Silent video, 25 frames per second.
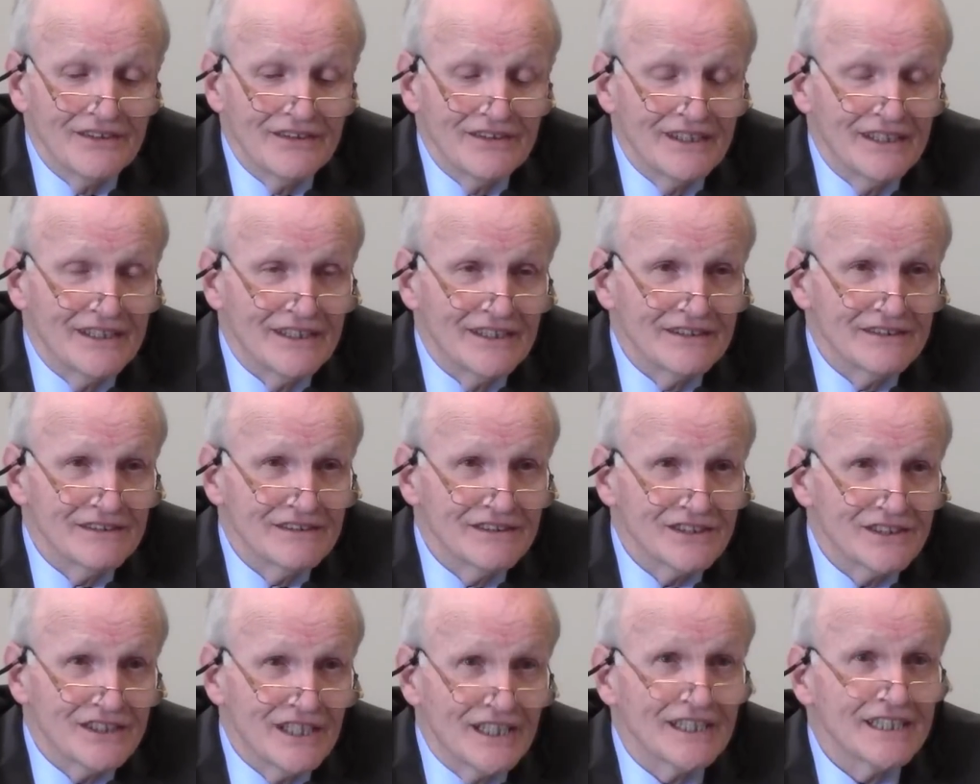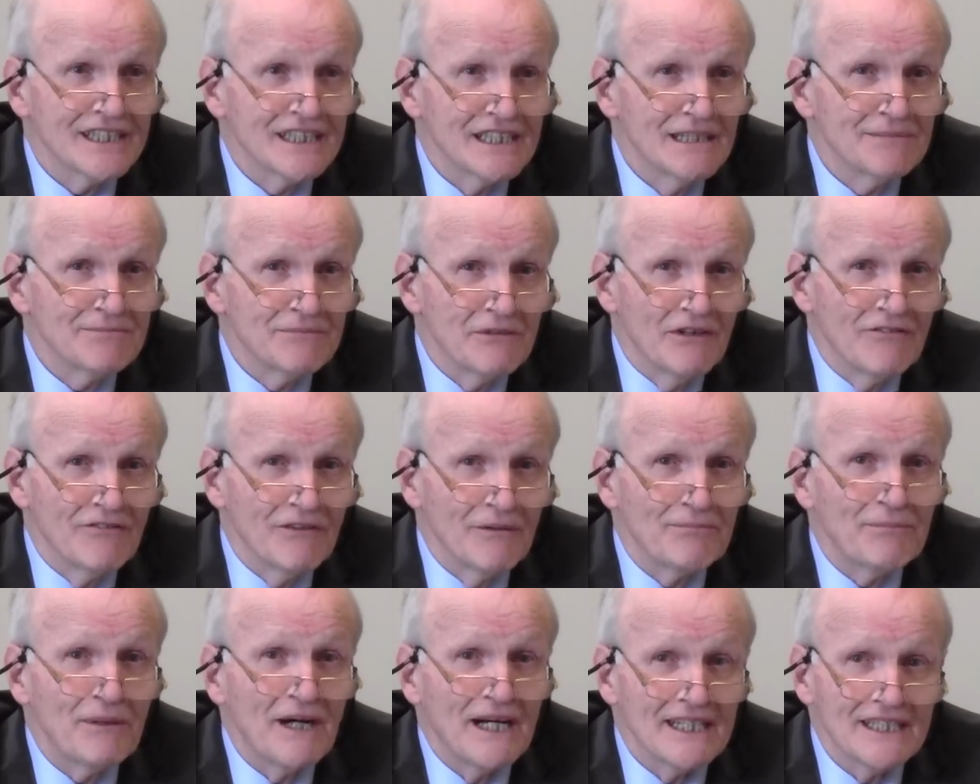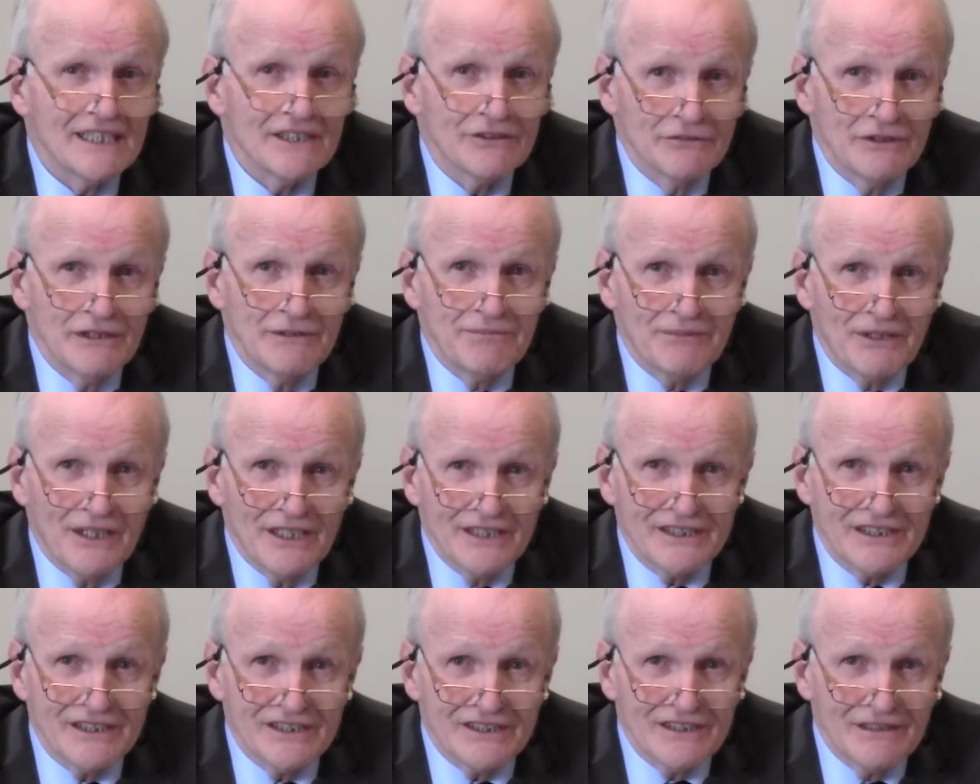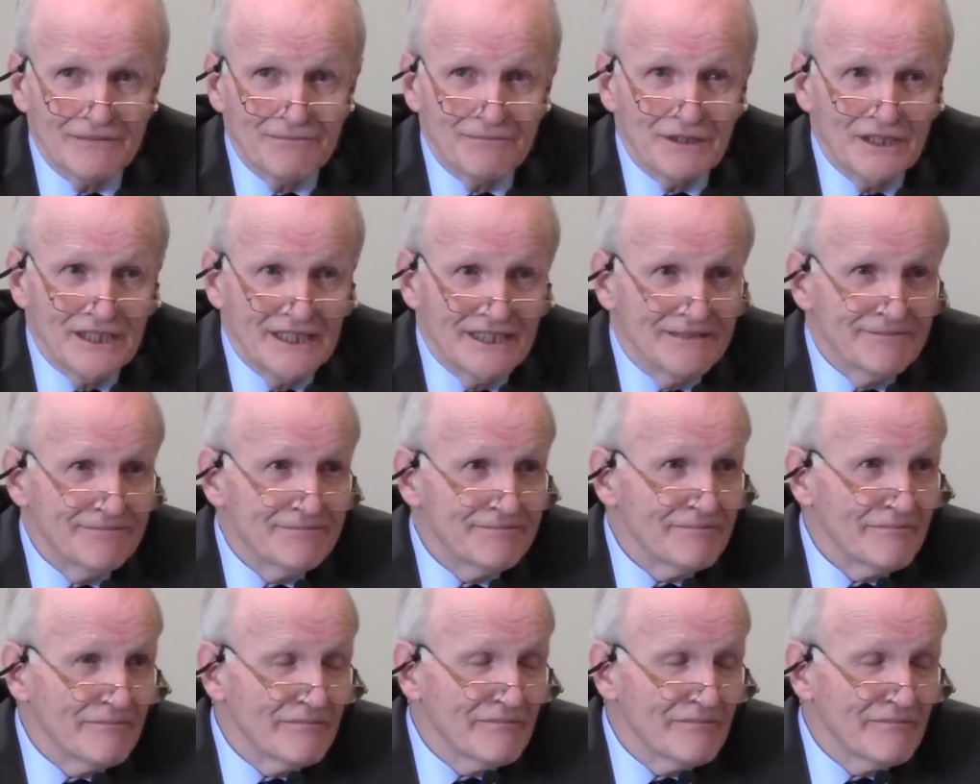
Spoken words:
They're starting up a pilot reprocessing plant.